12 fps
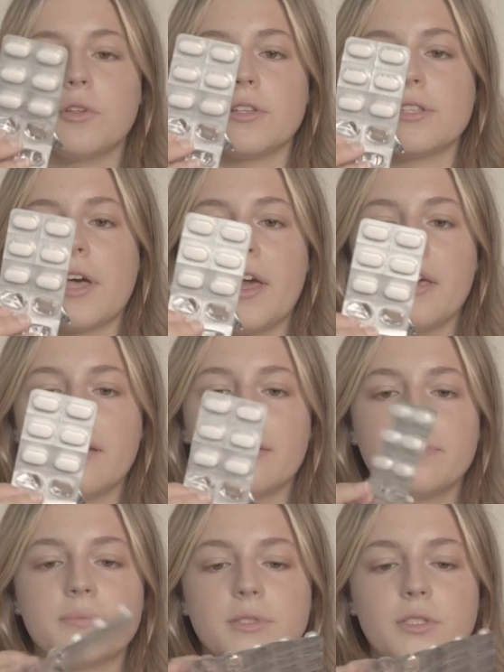looks like.
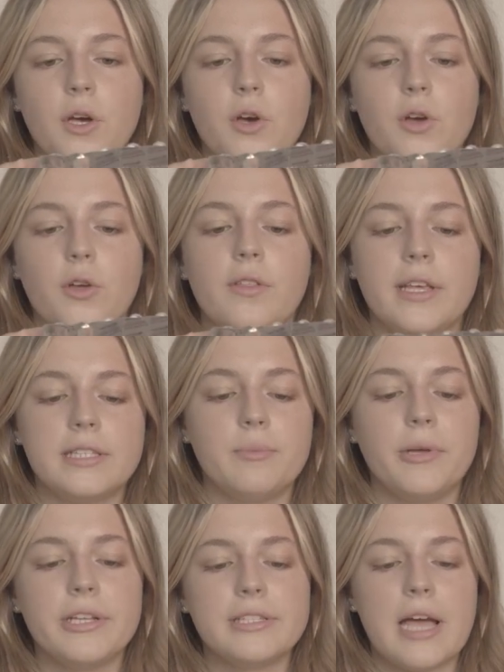So these are
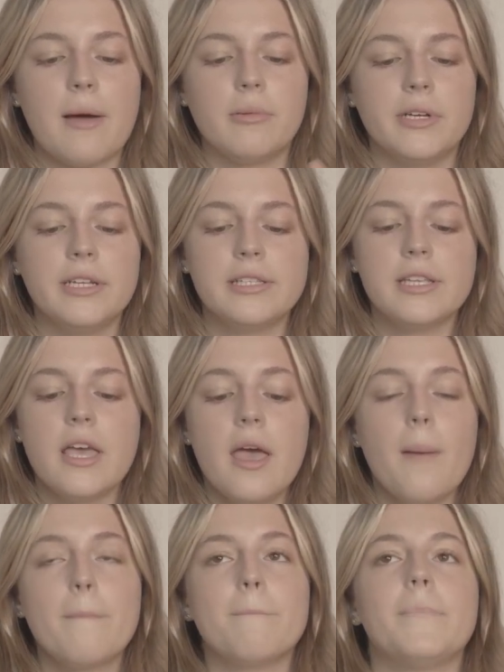big tablets,
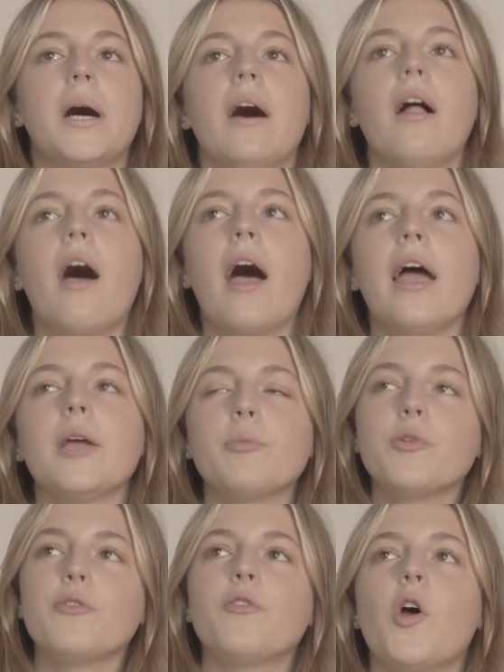but I
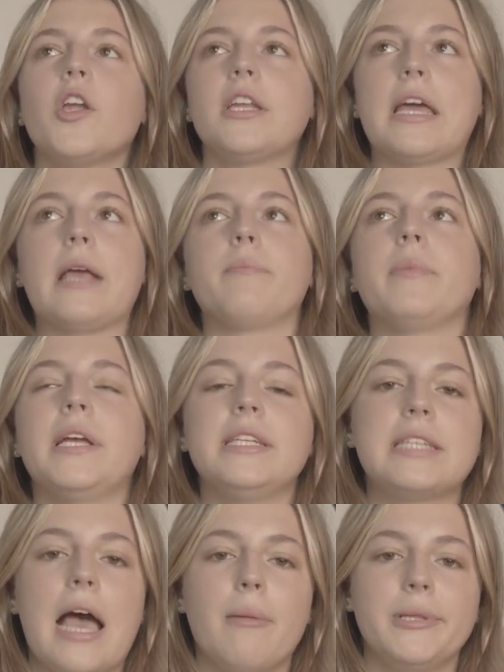prefer to take big
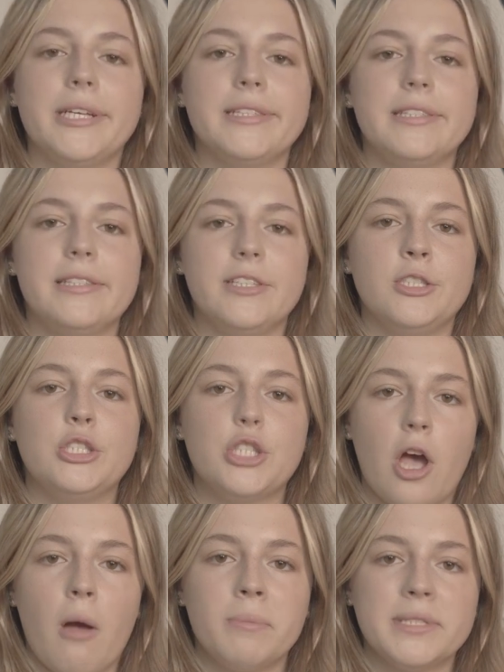tablets than
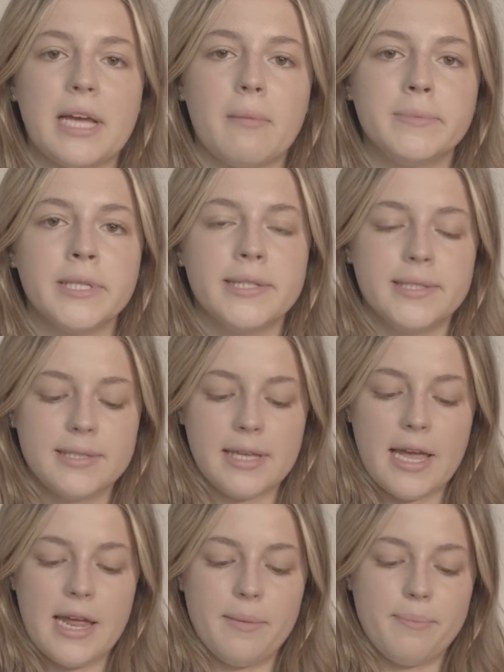sharp tablets.
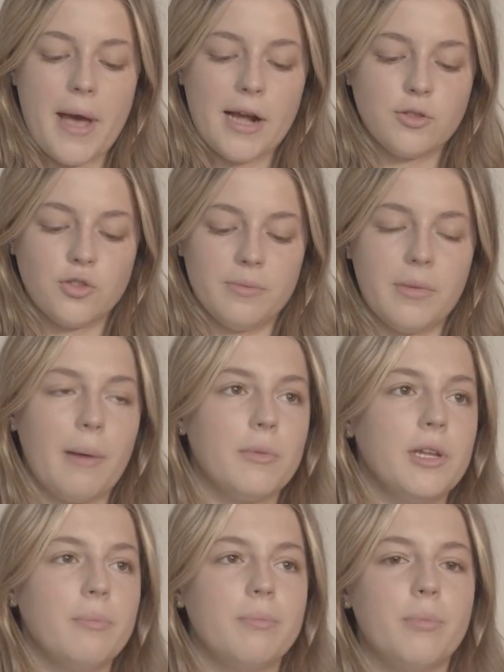And Bactrim, I'm
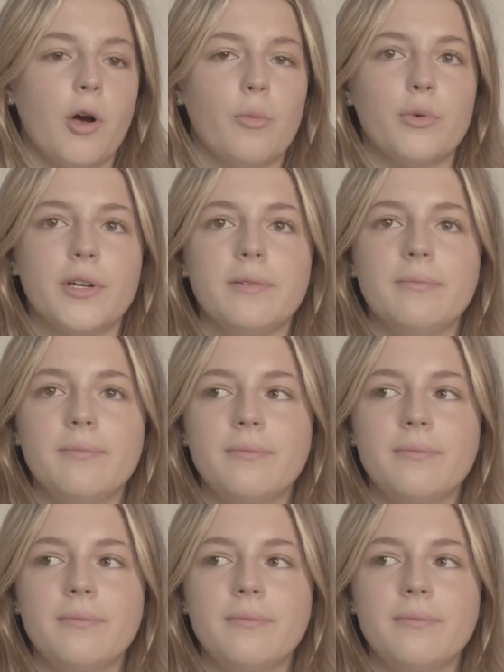going to pop one.